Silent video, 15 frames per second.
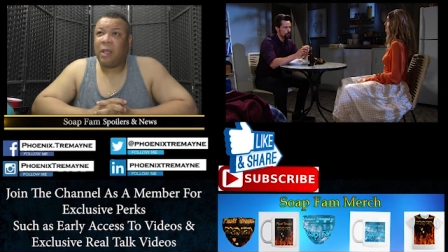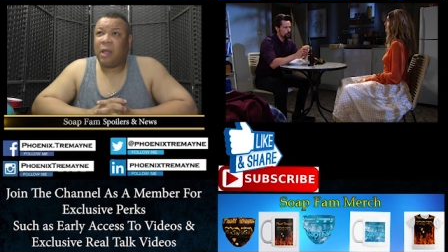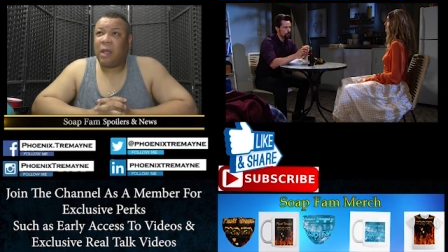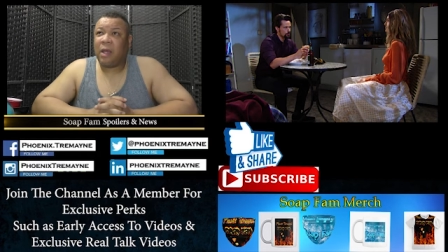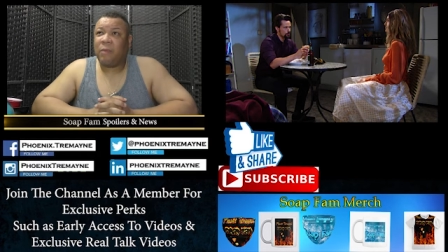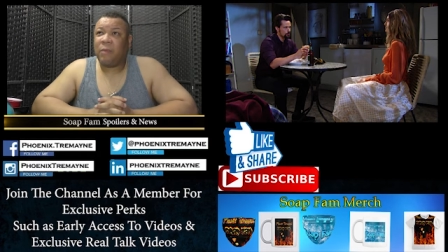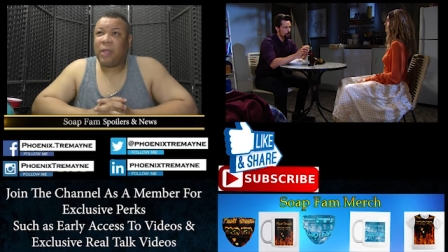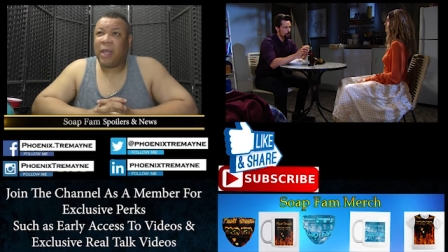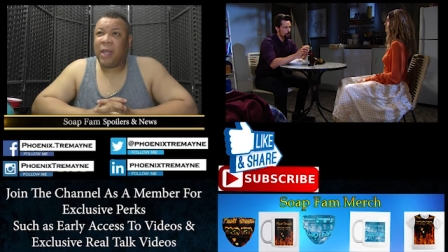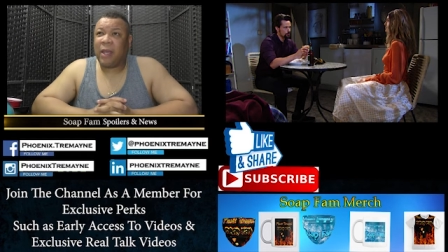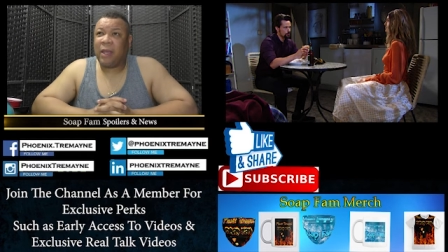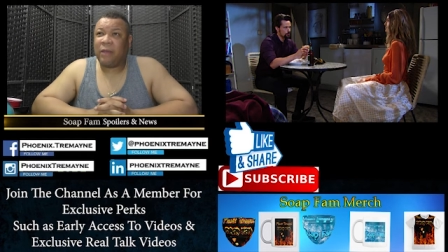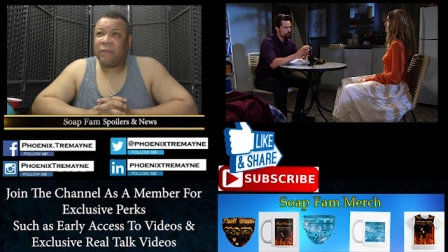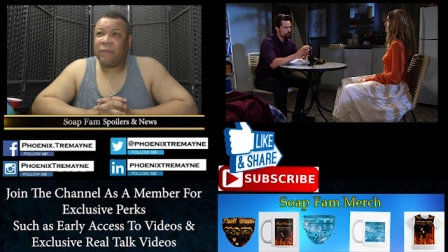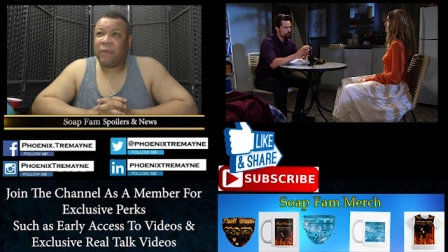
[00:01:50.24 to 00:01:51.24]
Uh, we
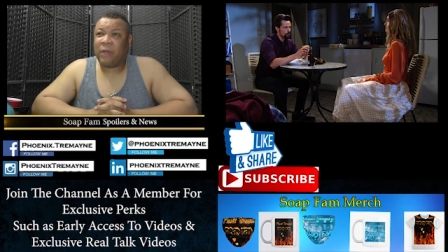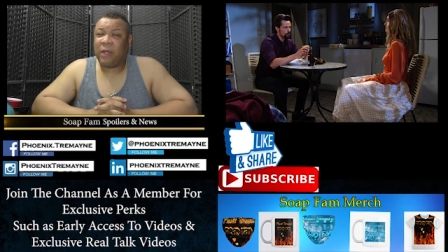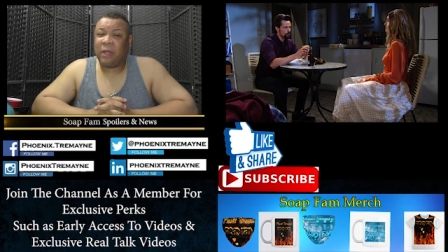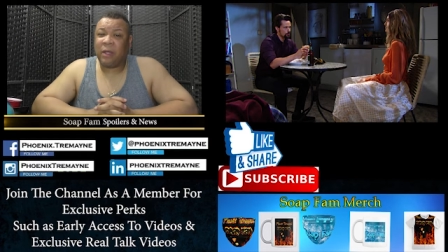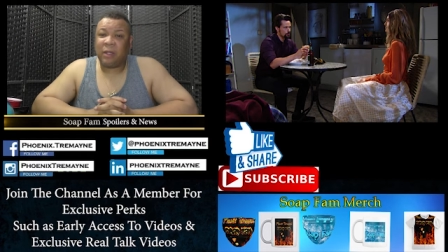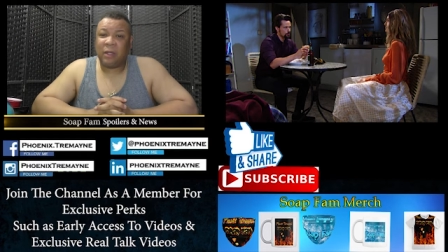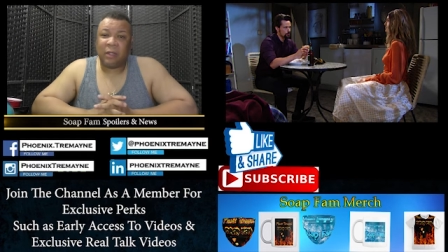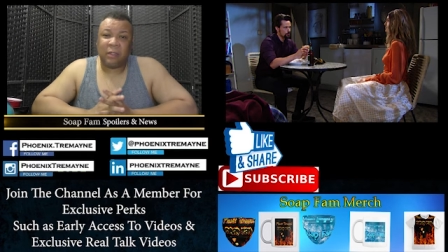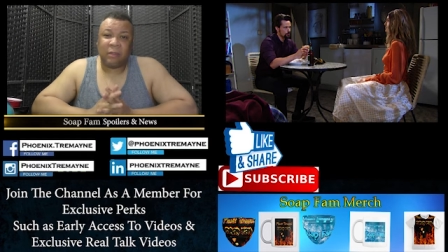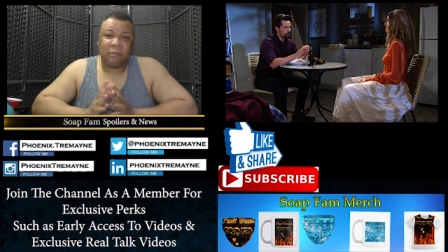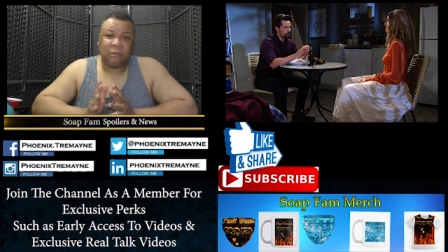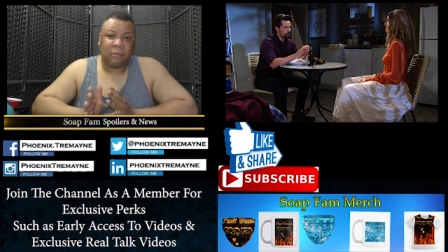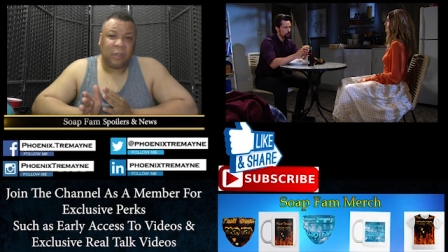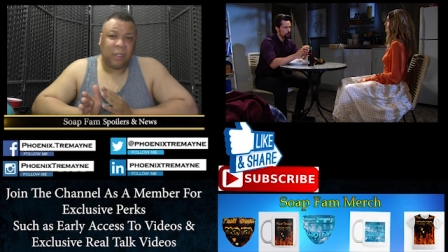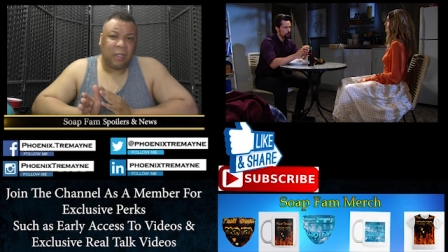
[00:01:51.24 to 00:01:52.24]
have uh,
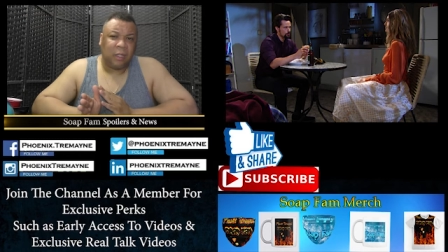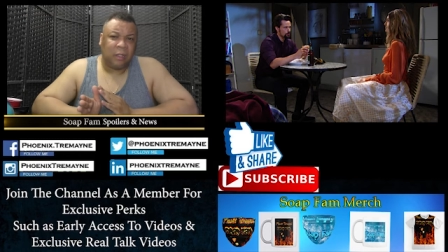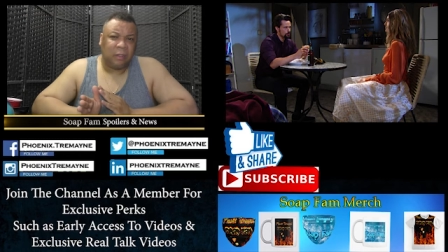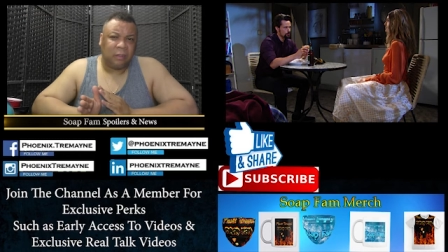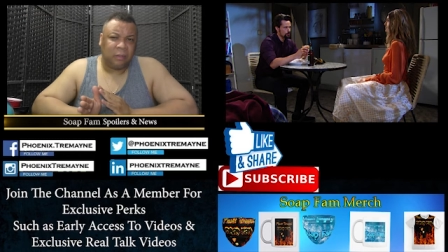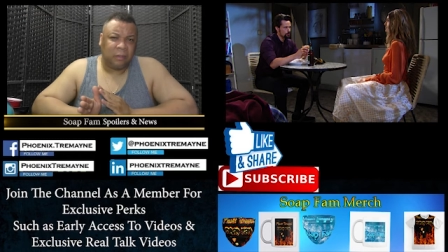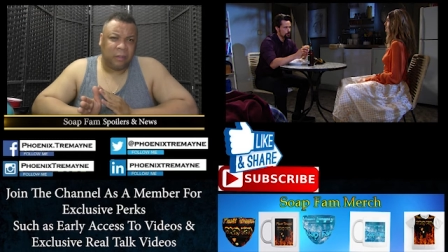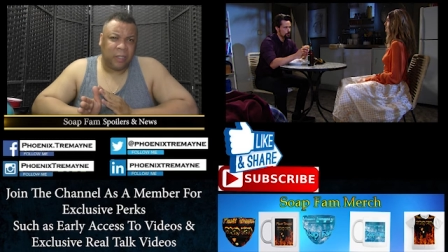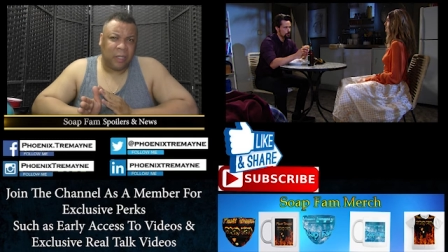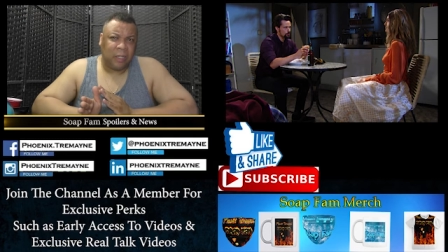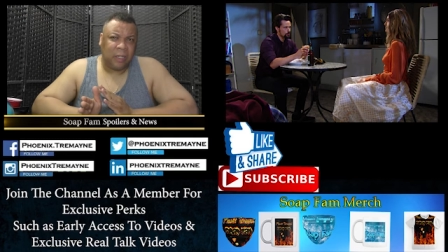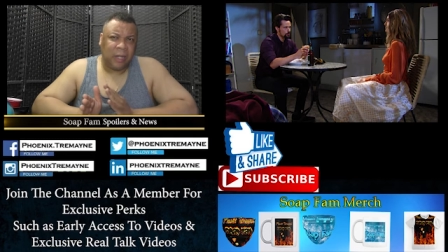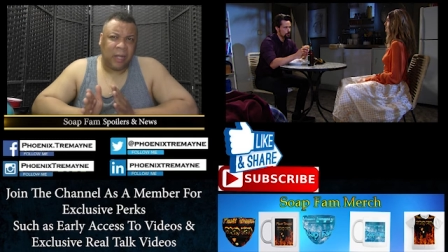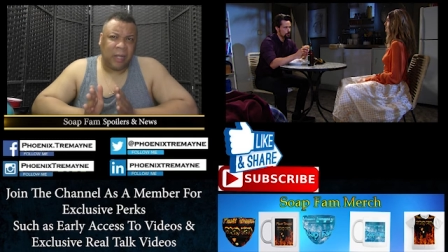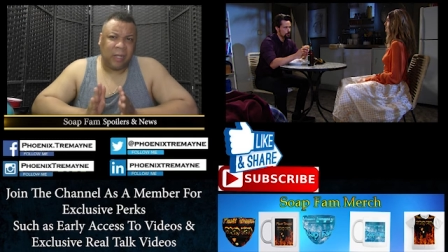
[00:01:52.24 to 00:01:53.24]

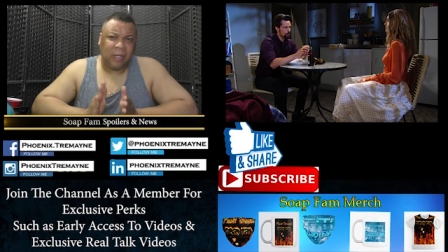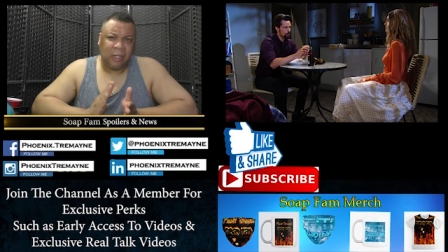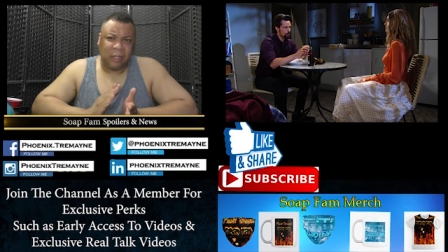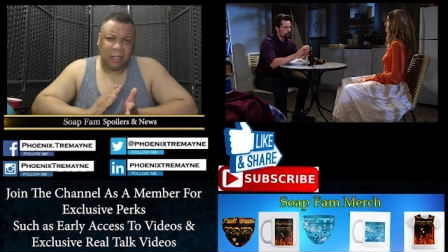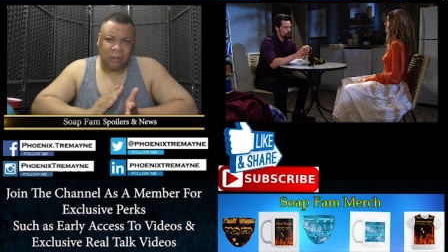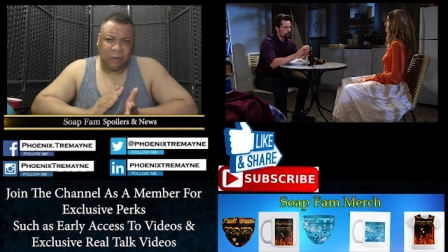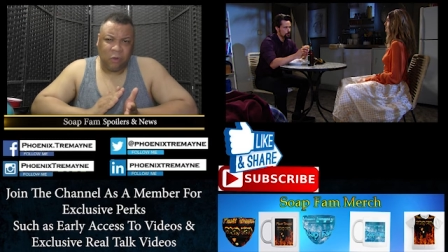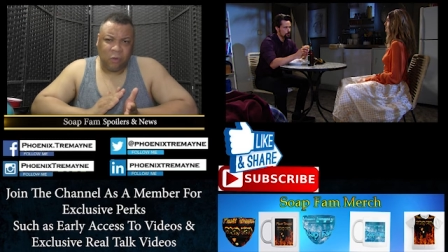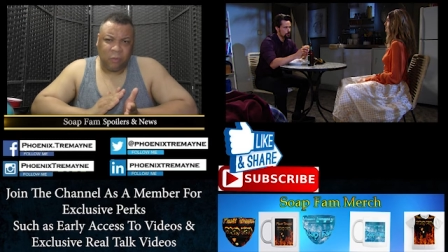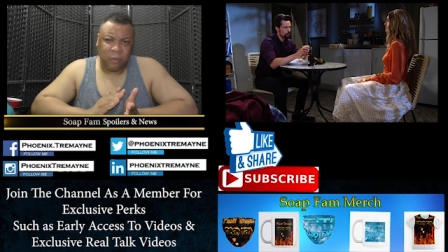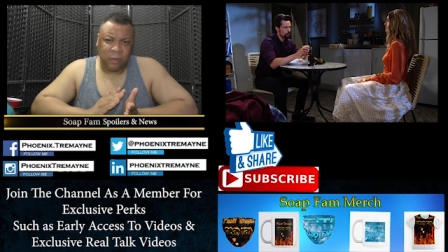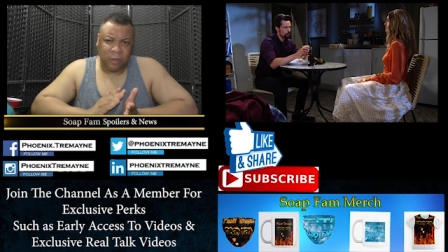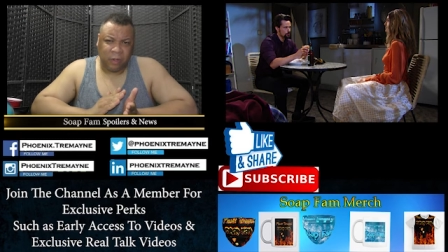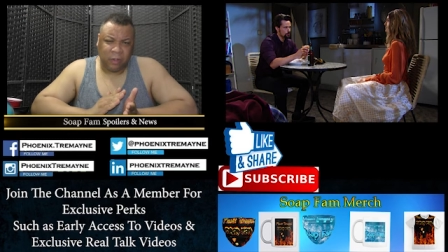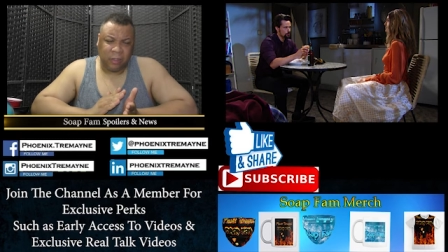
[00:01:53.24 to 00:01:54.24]
Zende and Hope
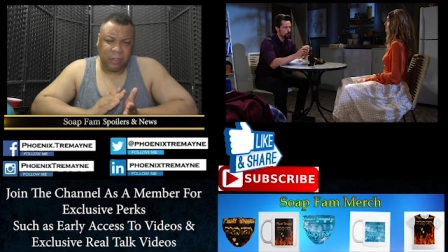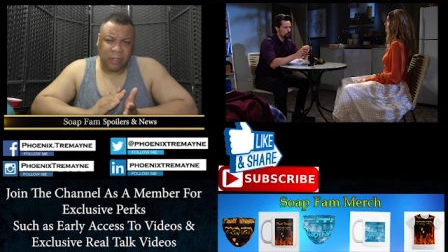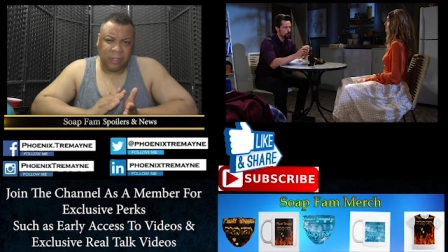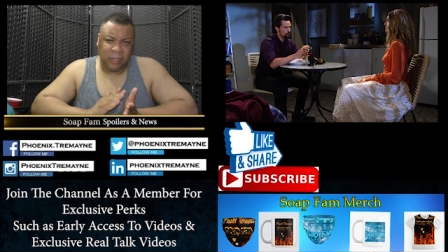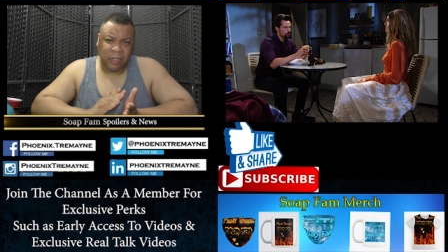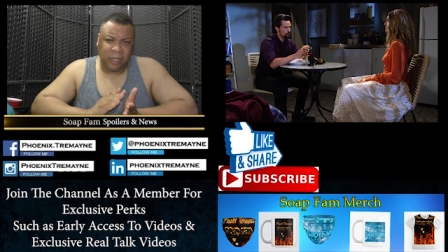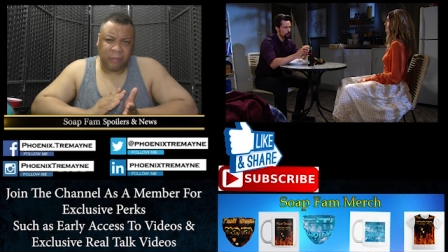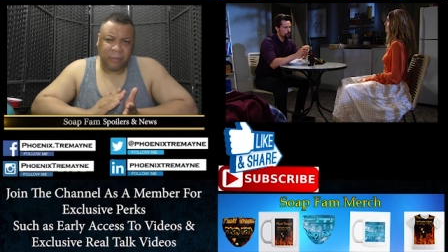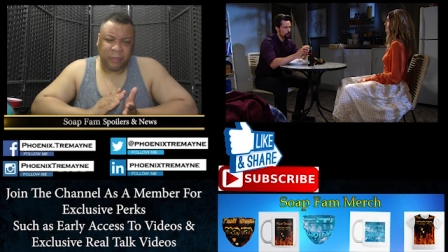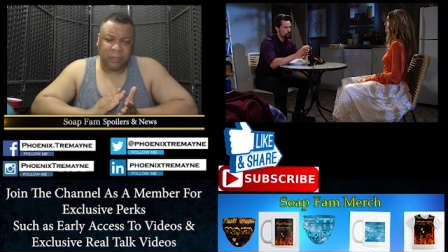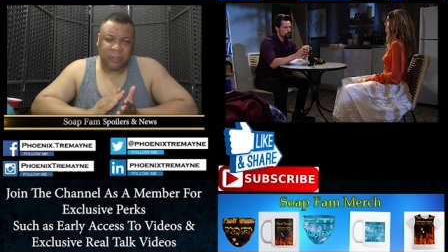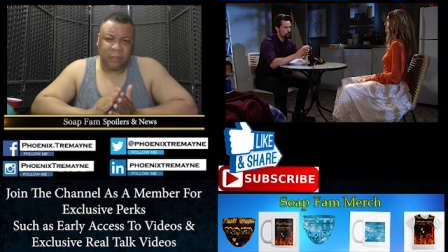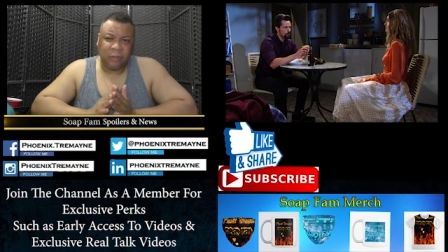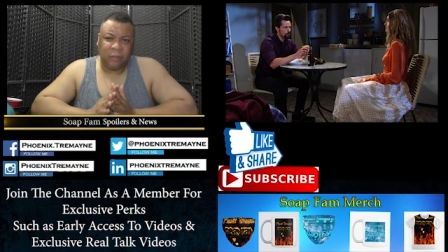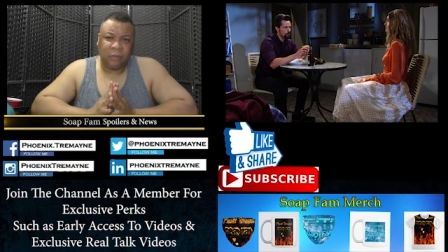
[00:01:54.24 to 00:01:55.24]
early in the
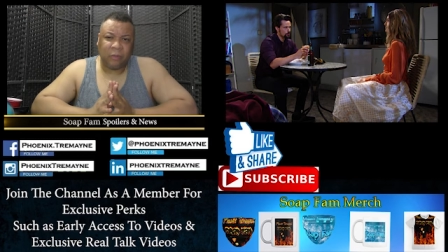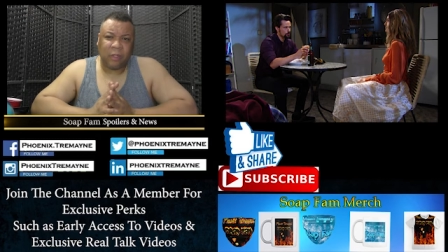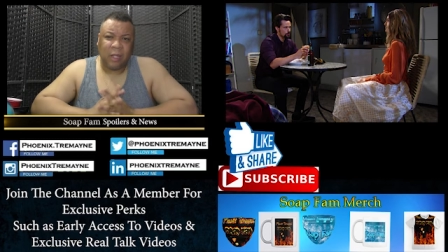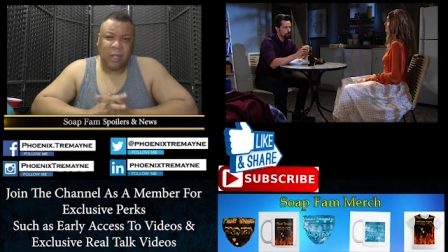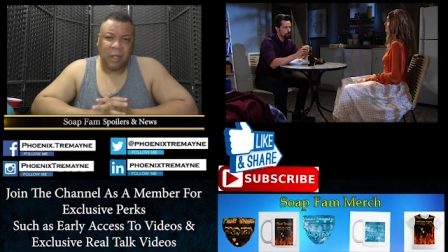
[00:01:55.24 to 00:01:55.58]
episode